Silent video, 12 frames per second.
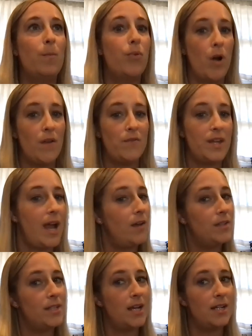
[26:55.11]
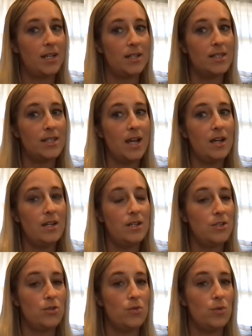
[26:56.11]
brought the outside inside
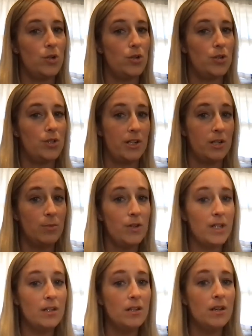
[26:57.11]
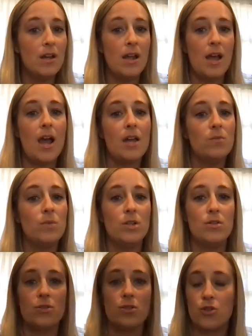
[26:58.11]
to her ceremony and we
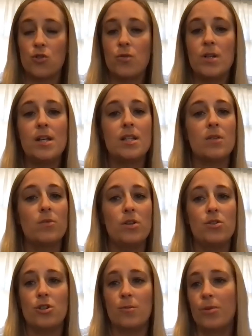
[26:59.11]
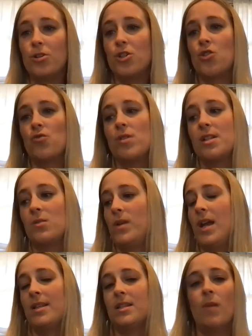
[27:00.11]
used her trees and we used her birch trees and we
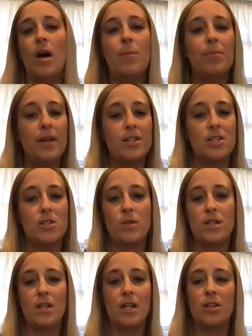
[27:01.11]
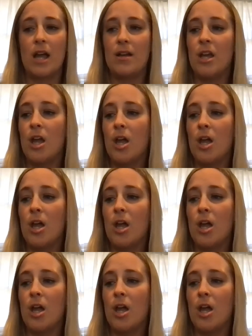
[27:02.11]
had some uplights so we did like that